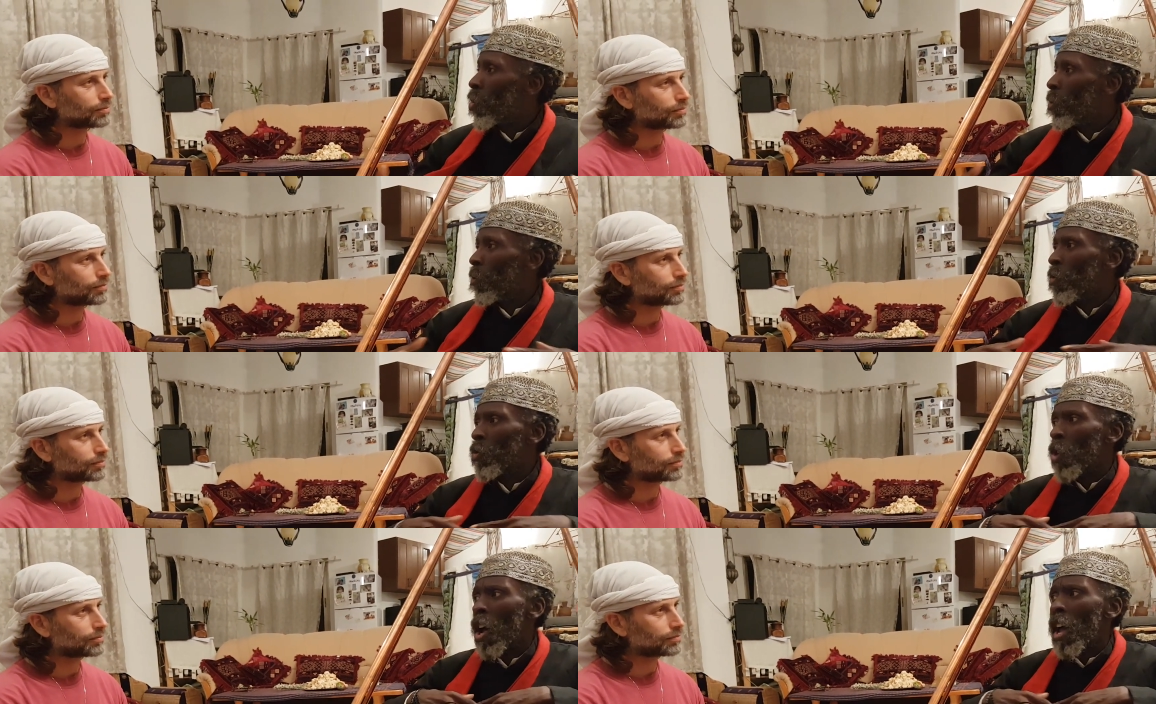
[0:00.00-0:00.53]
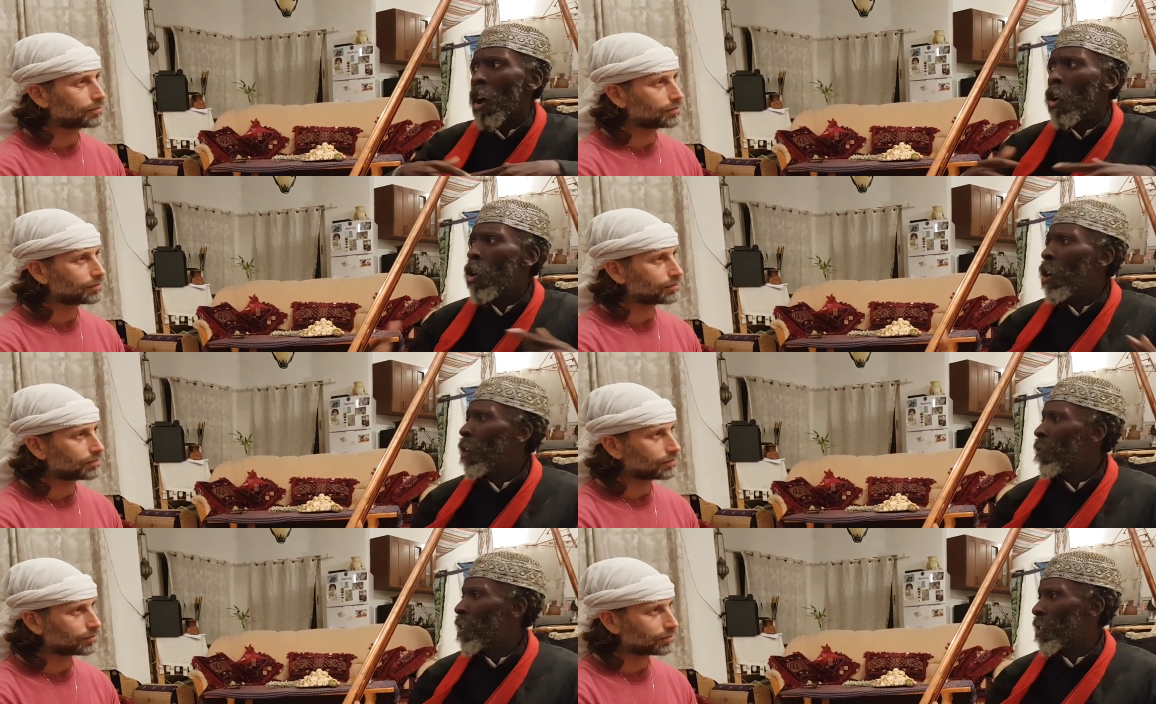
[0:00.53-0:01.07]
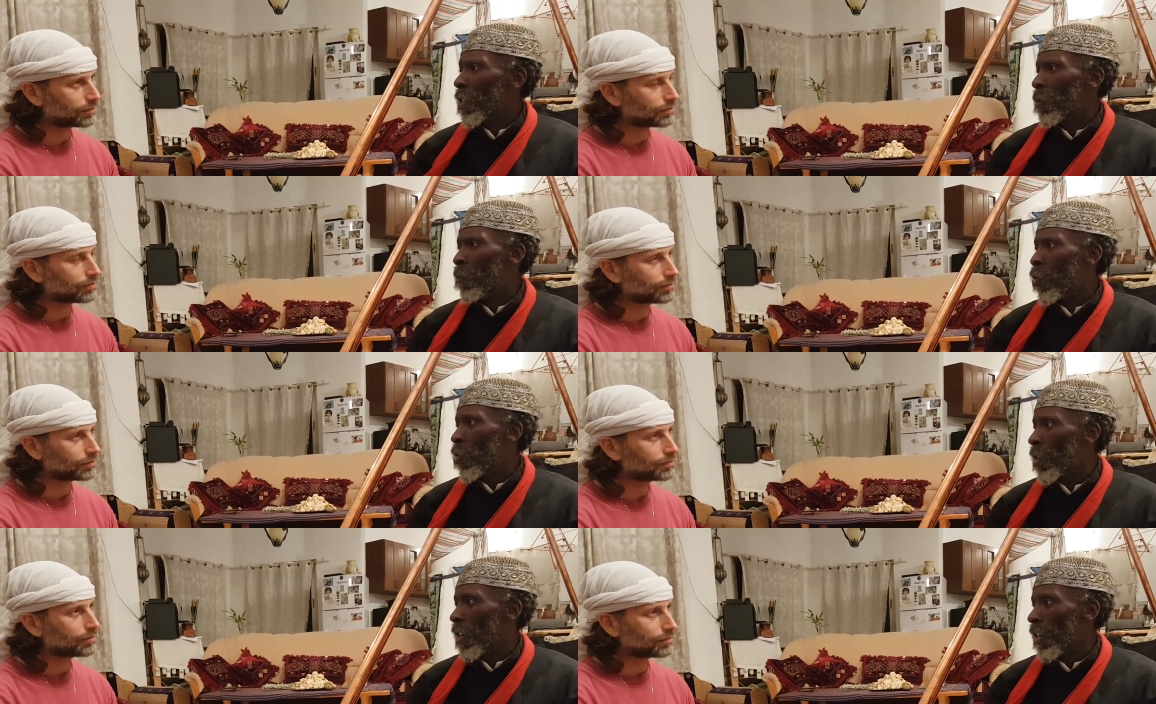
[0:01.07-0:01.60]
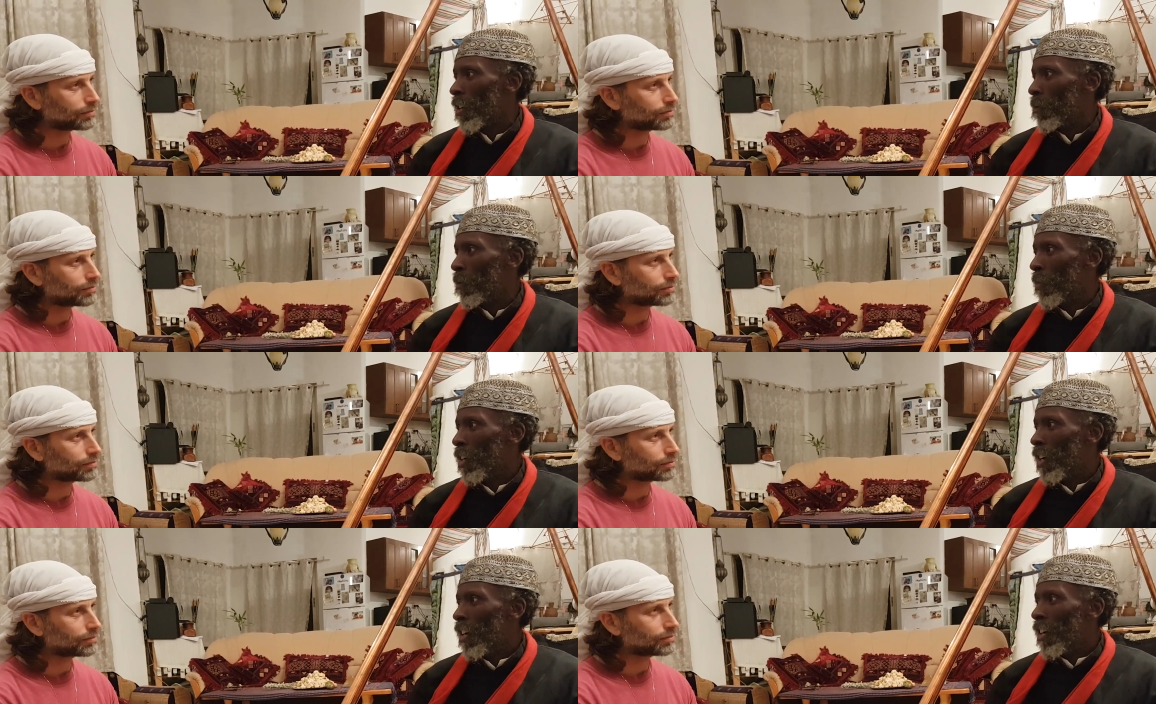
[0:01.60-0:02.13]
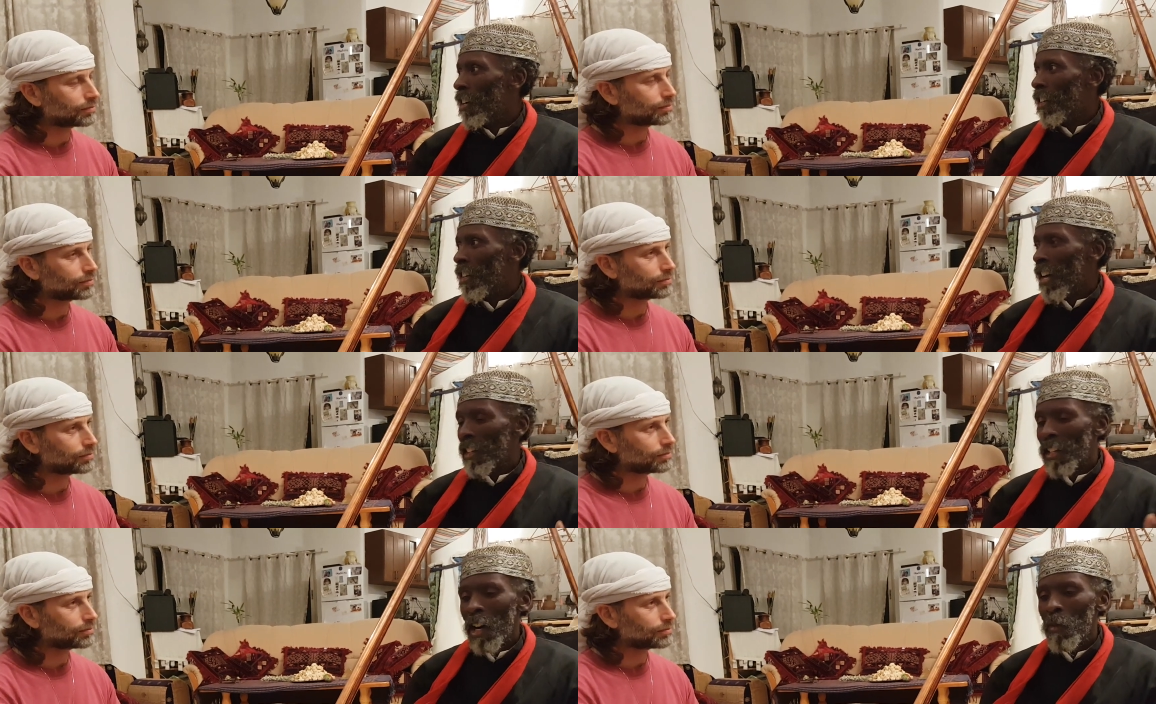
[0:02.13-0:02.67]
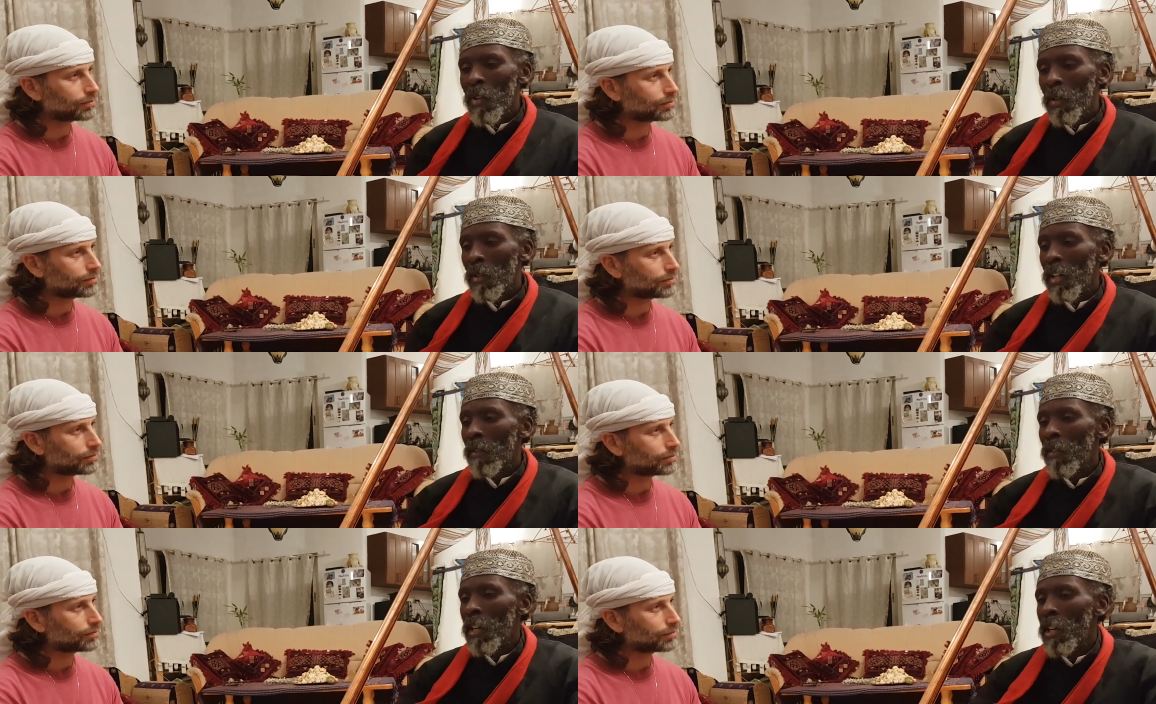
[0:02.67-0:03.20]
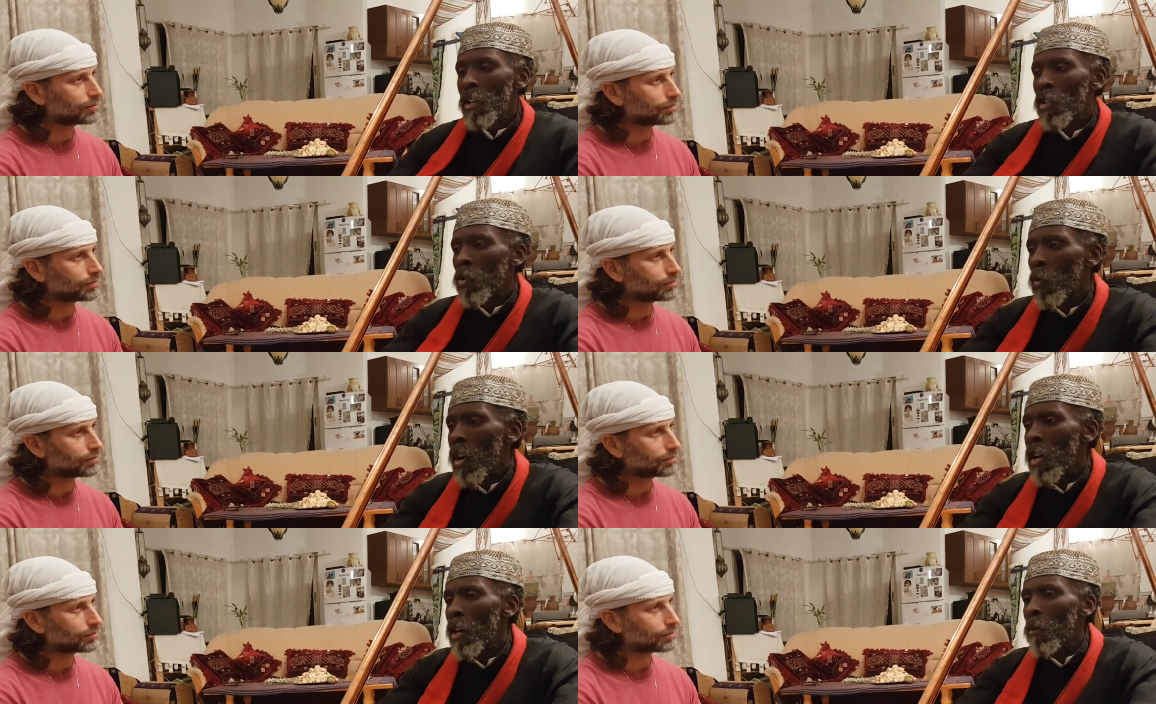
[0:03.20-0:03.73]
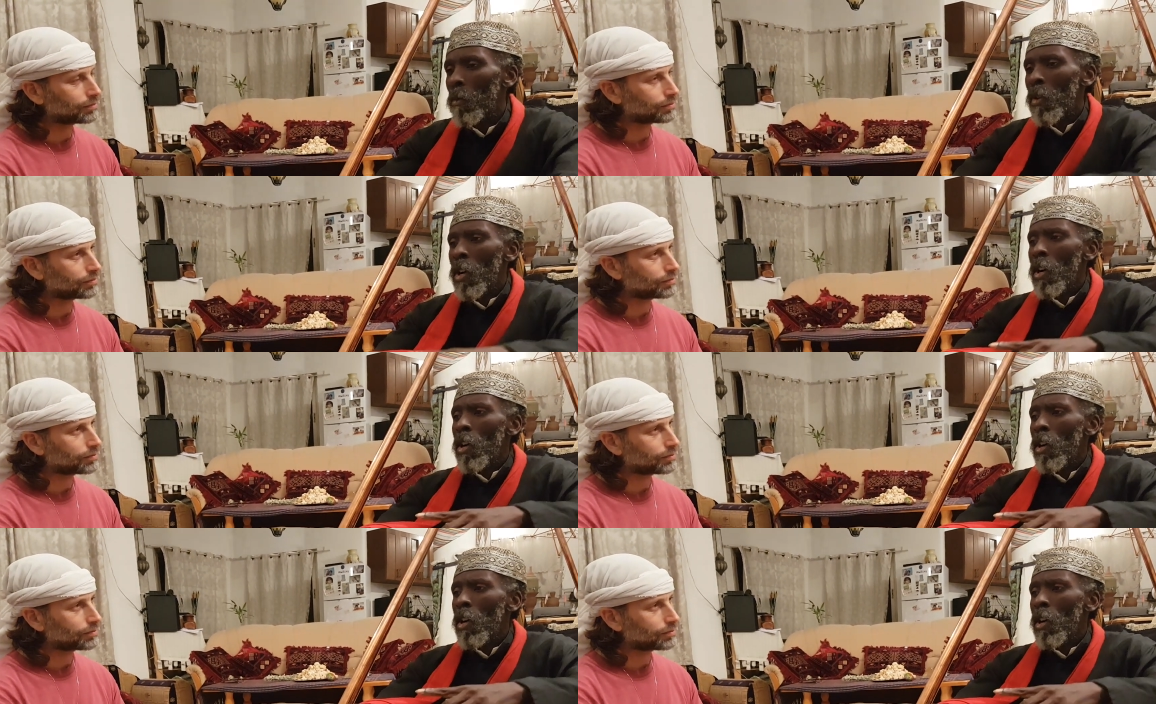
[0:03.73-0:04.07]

Speaker 1: them. All of us is born in them. That's how we living in this realm.